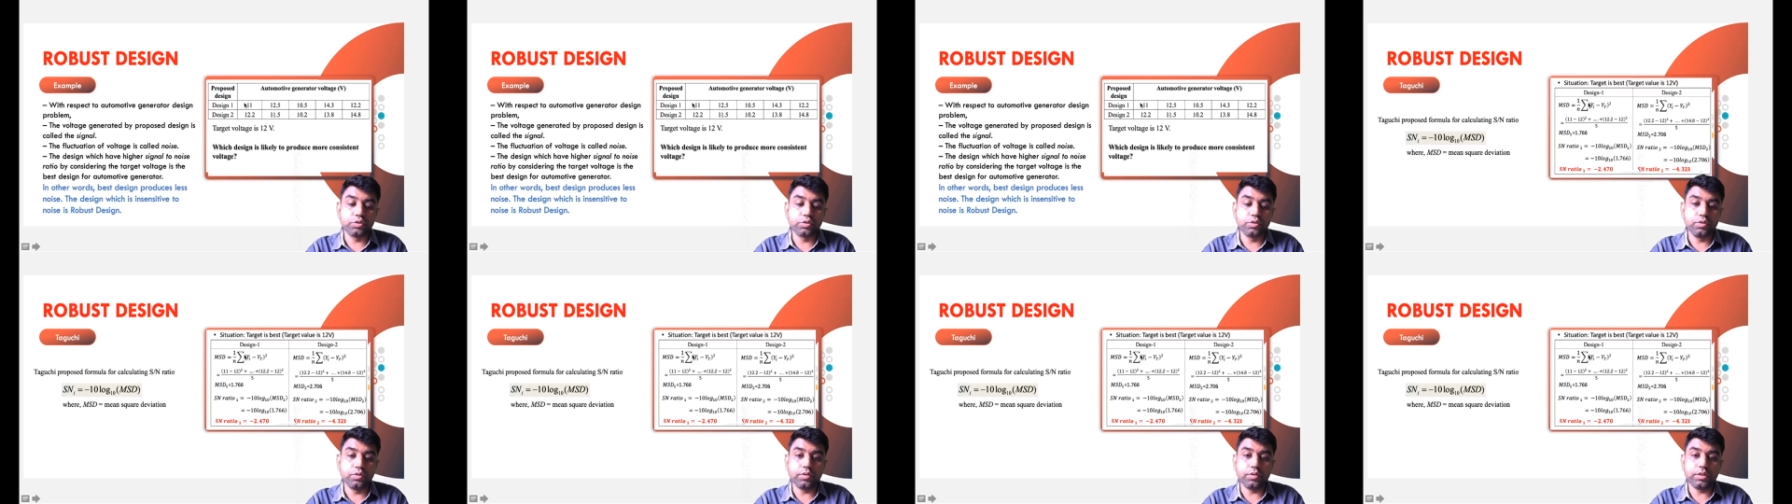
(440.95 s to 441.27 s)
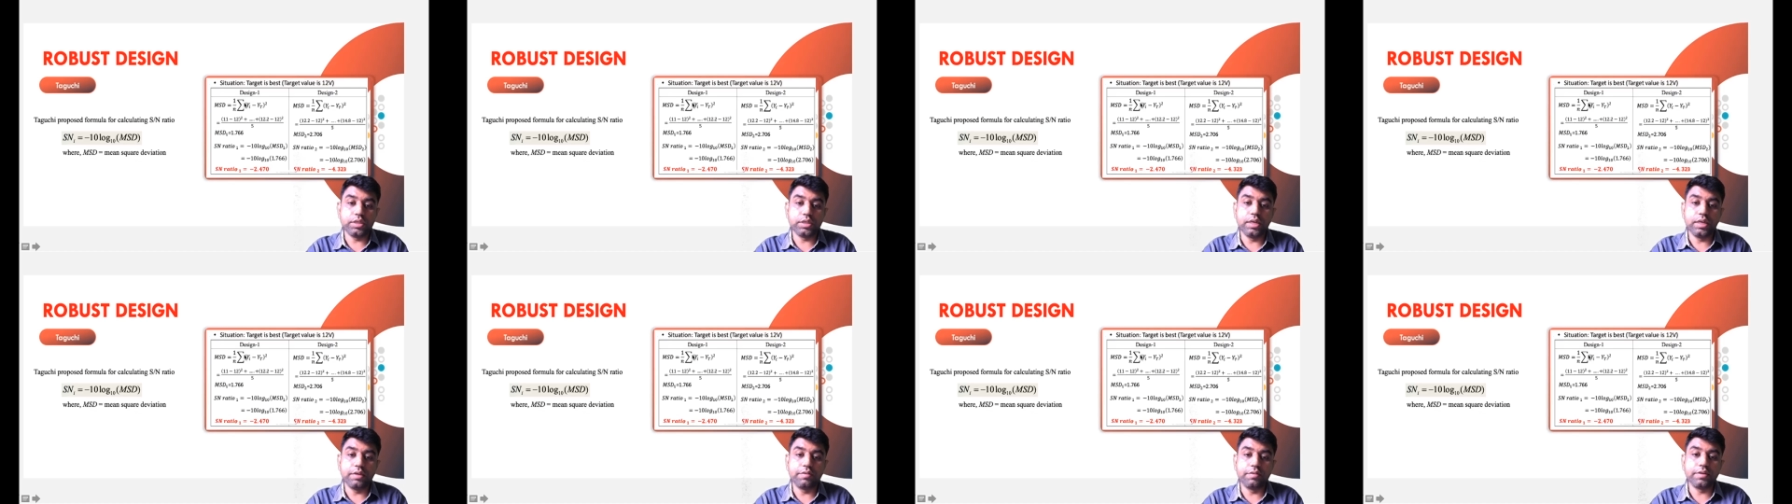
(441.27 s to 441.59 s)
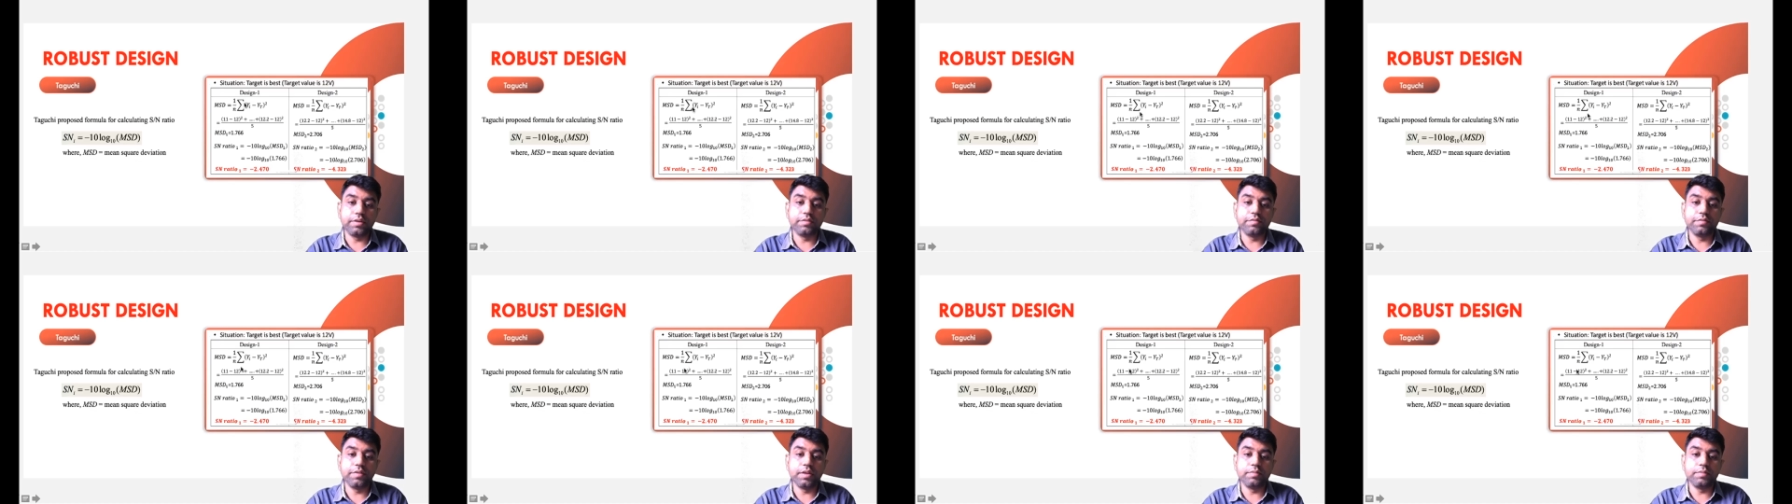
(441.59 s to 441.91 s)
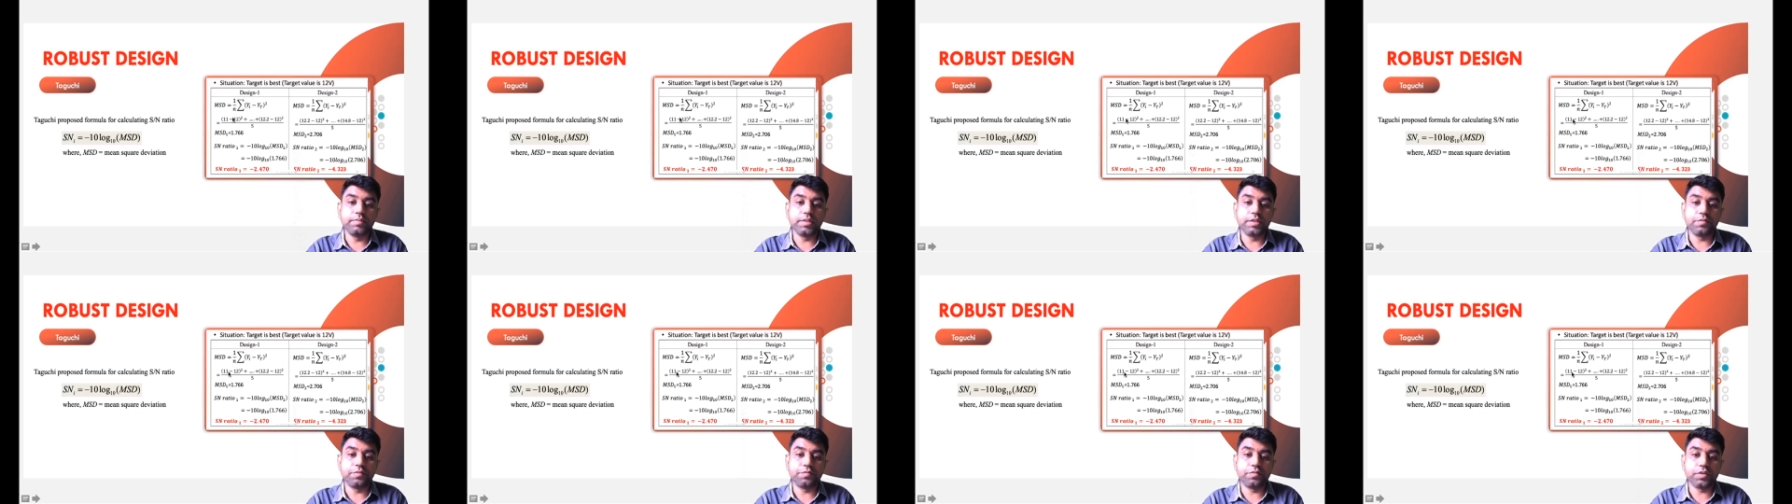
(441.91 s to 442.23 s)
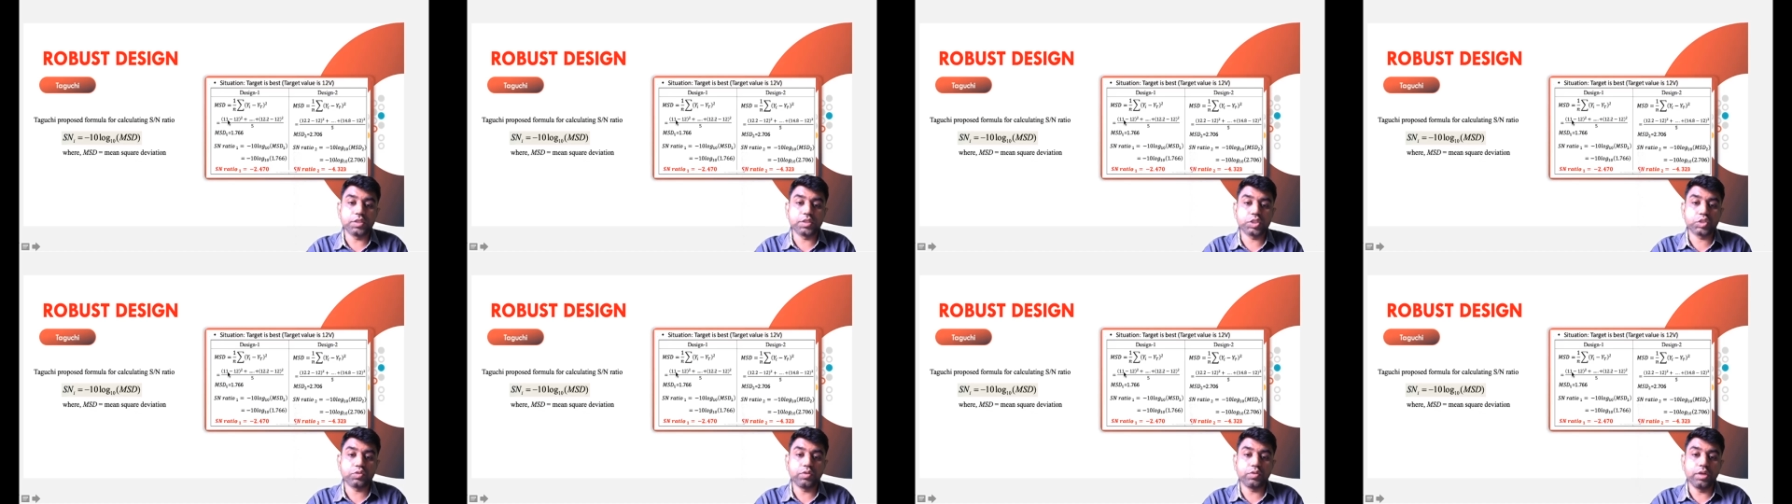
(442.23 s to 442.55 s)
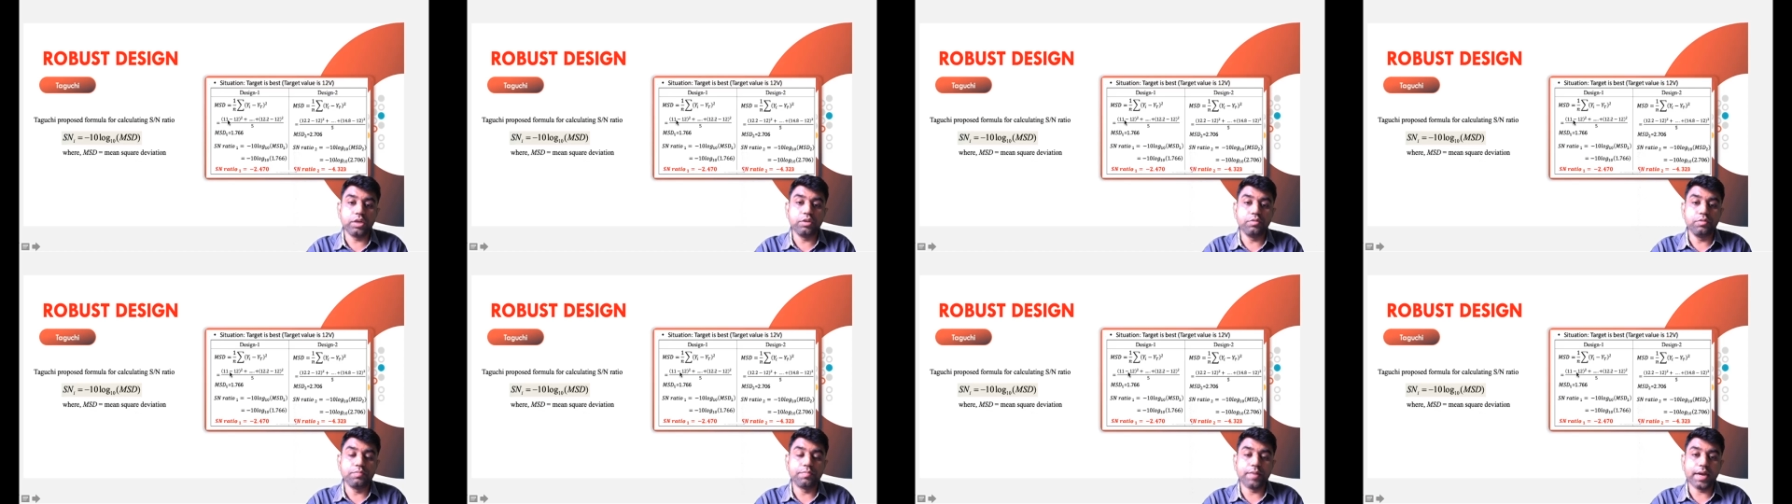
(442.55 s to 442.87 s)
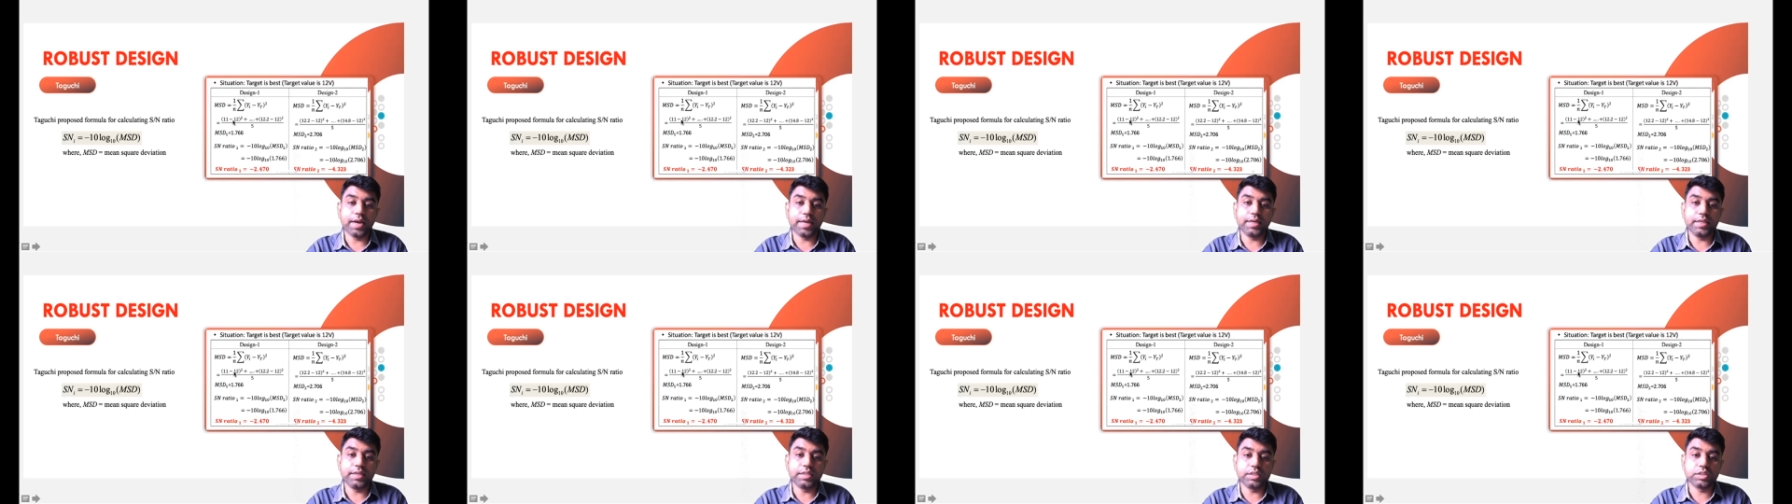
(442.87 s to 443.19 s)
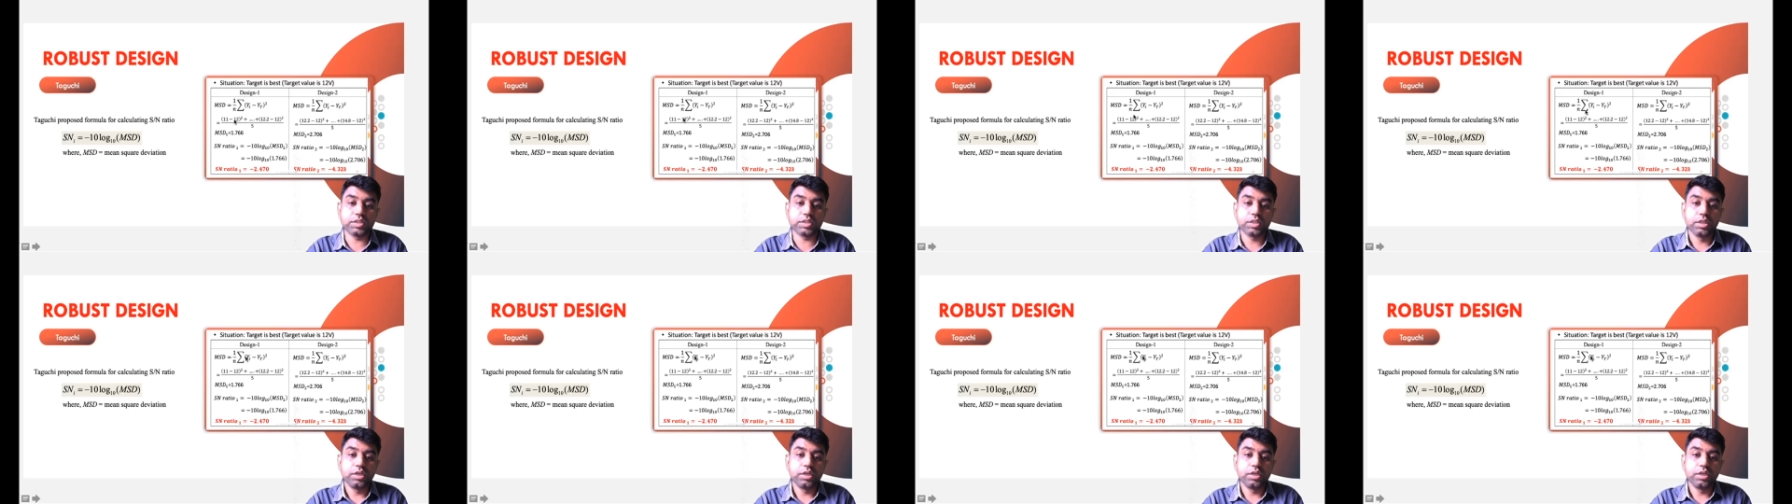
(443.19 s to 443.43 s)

So 11 will be the first value minus